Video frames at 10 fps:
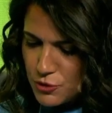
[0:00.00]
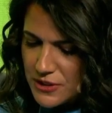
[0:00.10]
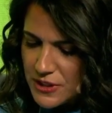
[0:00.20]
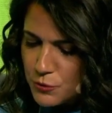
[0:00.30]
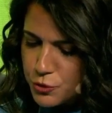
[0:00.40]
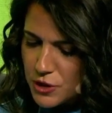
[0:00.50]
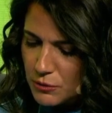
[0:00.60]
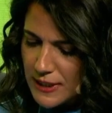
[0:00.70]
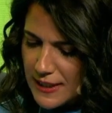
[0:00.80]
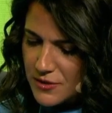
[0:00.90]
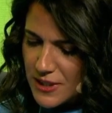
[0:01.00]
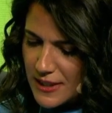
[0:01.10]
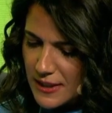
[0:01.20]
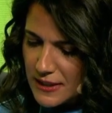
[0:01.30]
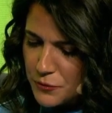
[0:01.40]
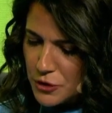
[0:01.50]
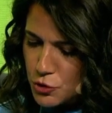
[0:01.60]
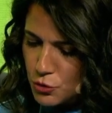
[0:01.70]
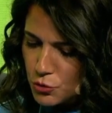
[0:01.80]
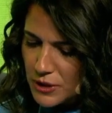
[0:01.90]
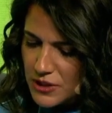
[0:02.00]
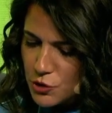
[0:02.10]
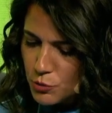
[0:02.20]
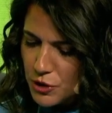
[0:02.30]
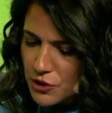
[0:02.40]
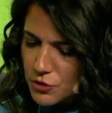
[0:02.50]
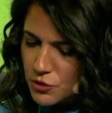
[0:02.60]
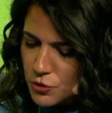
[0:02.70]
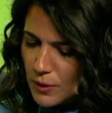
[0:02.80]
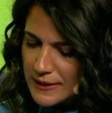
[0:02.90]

Therefore, it's right away, it's positive.